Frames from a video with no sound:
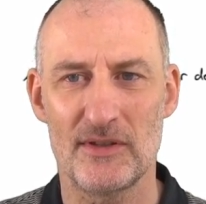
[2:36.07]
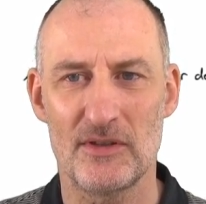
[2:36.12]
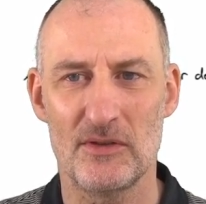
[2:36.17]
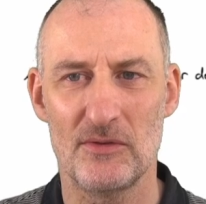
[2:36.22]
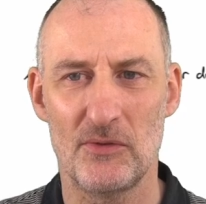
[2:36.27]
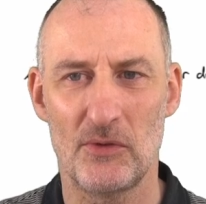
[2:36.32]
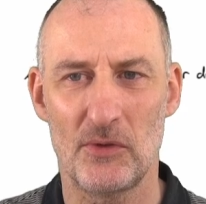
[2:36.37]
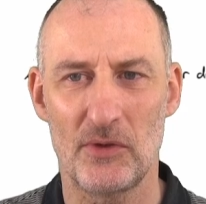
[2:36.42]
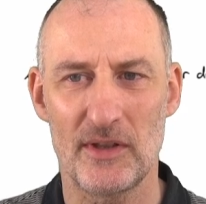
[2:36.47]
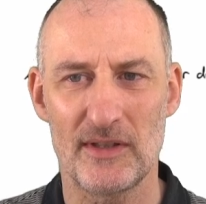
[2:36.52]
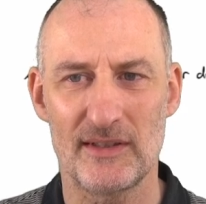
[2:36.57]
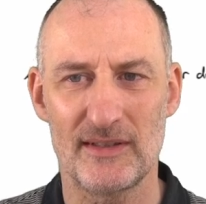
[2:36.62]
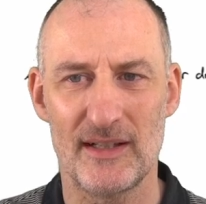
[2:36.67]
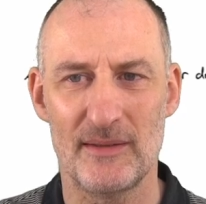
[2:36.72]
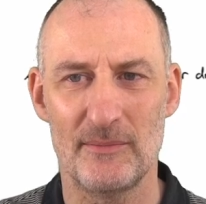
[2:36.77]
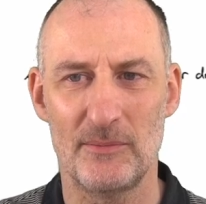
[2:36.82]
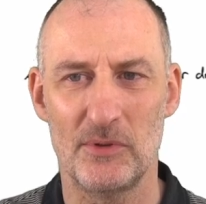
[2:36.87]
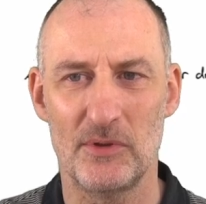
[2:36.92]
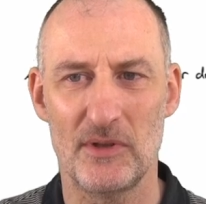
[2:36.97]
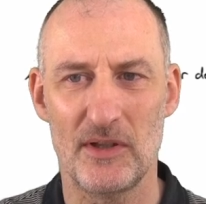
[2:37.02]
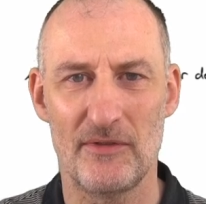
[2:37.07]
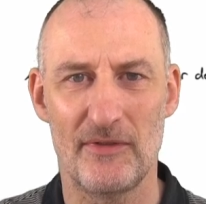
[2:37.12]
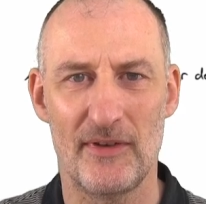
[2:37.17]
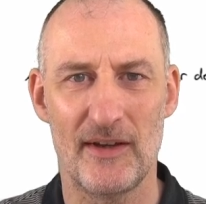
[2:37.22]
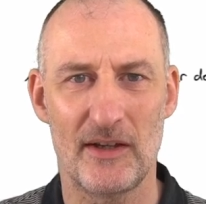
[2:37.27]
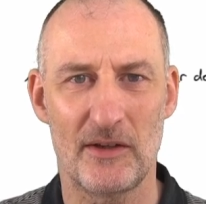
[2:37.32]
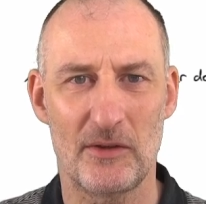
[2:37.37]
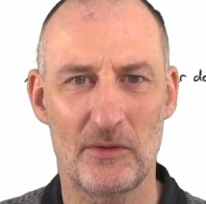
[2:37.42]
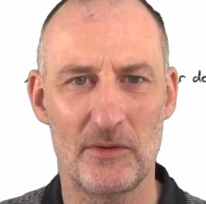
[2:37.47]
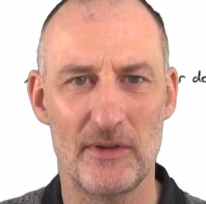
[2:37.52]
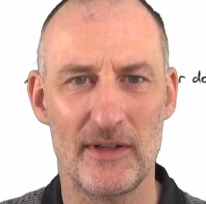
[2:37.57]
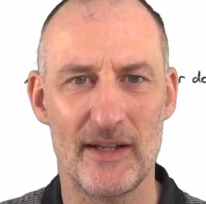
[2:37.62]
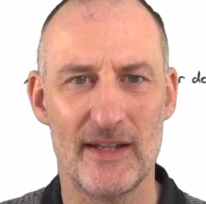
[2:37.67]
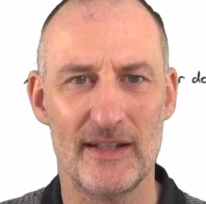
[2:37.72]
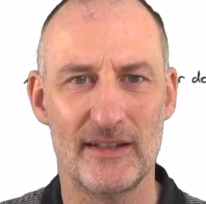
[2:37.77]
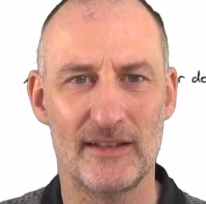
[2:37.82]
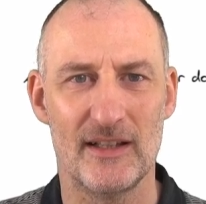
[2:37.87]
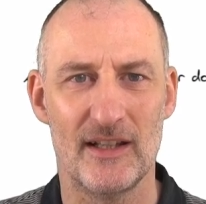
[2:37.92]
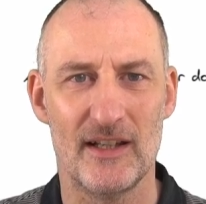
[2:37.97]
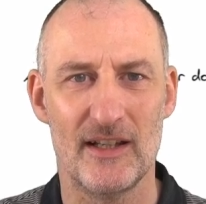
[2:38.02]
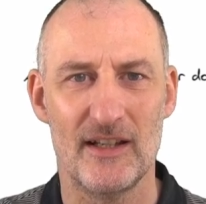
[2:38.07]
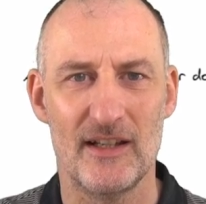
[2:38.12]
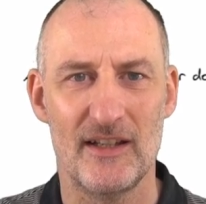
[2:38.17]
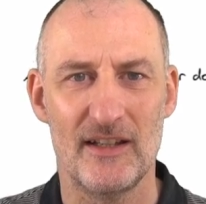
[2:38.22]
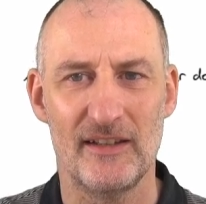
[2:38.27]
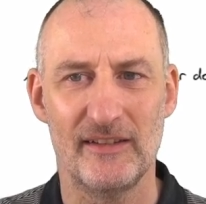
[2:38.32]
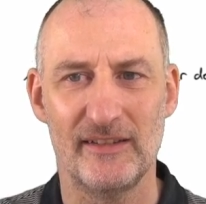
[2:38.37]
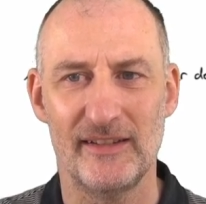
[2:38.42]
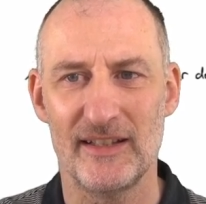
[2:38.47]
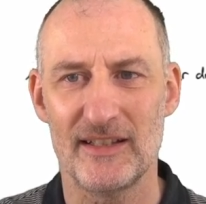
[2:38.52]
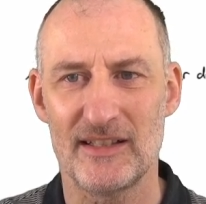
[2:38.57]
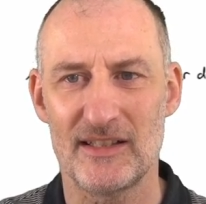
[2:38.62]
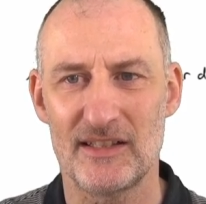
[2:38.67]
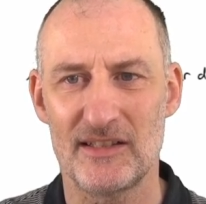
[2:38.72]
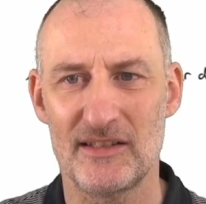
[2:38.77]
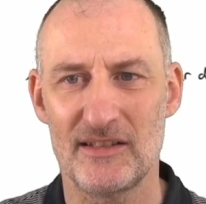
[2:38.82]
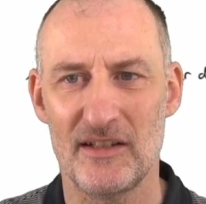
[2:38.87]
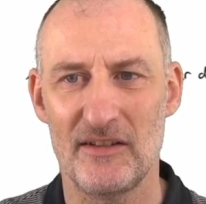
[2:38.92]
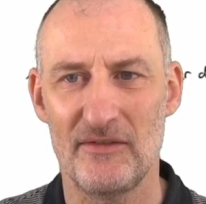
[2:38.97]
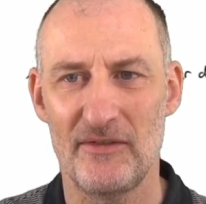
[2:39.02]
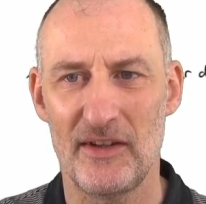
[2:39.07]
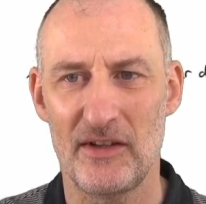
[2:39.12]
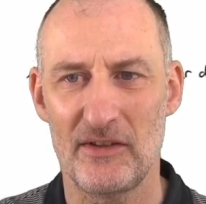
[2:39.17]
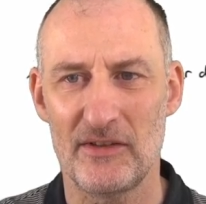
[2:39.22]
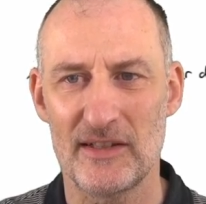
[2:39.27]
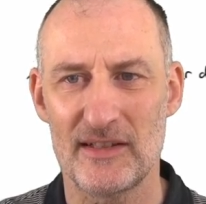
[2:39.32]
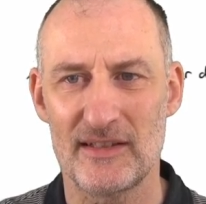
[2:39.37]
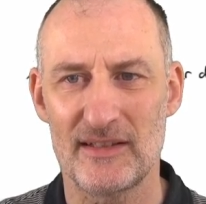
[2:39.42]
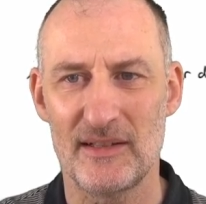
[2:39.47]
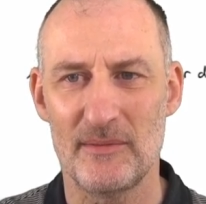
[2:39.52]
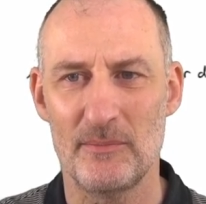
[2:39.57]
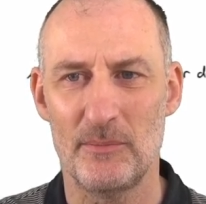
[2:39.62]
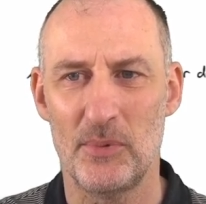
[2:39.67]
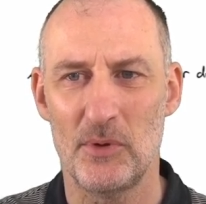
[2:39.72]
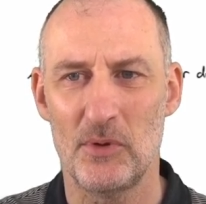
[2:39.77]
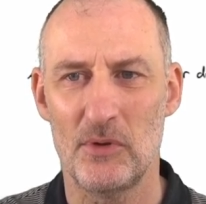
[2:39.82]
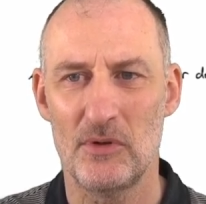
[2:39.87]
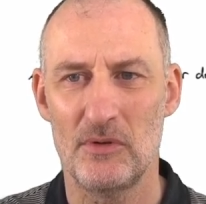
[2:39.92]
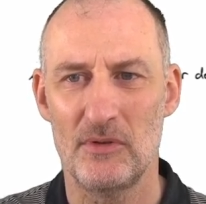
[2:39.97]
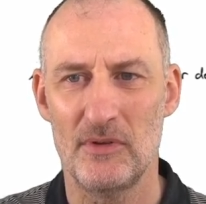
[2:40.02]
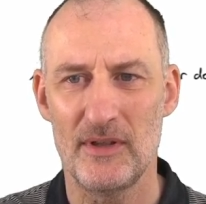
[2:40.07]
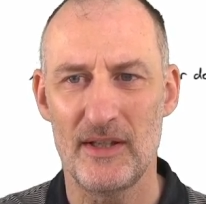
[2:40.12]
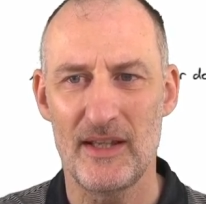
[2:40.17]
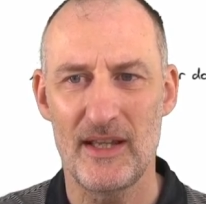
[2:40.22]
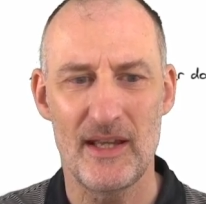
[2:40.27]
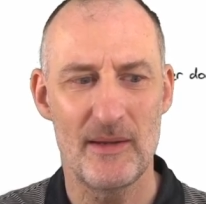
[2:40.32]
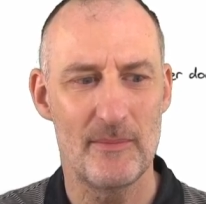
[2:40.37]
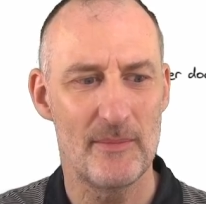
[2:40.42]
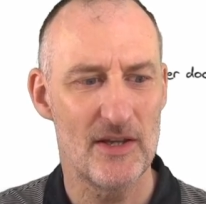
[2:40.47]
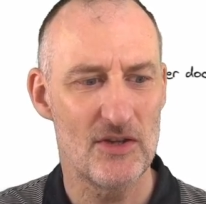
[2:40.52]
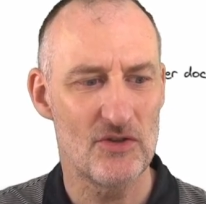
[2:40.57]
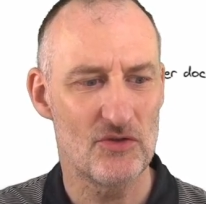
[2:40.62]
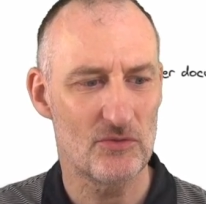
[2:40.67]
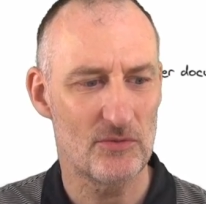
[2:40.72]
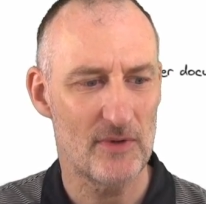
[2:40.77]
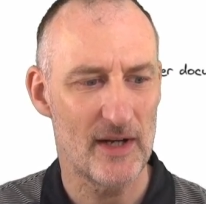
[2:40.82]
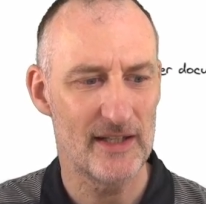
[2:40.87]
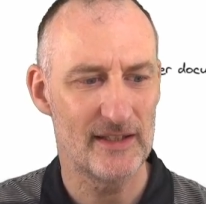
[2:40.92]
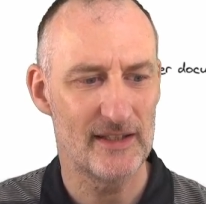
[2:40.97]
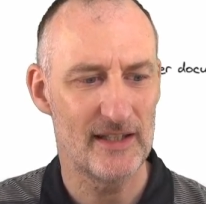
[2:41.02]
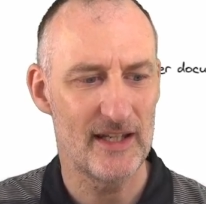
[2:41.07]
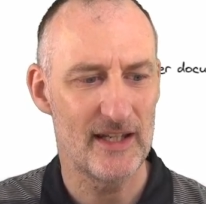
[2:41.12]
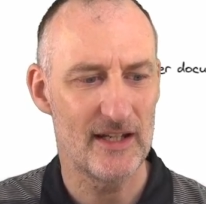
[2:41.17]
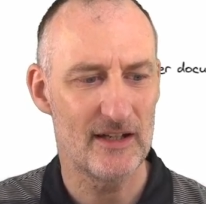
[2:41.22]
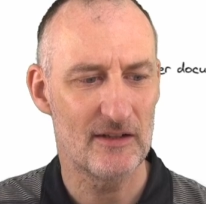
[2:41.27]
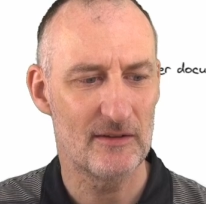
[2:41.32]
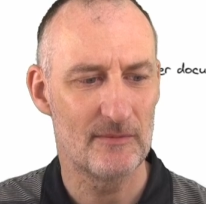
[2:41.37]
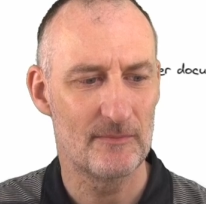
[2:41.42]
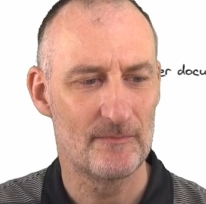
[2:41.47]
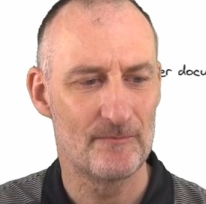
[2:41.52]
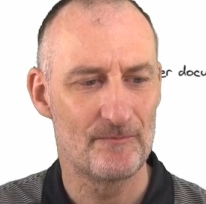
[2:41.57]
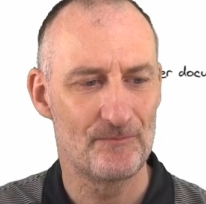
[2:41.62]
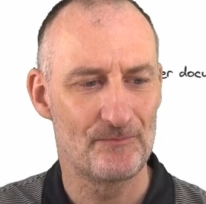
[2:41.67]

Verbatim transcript: So for example, if I create this uh, very simple image right here,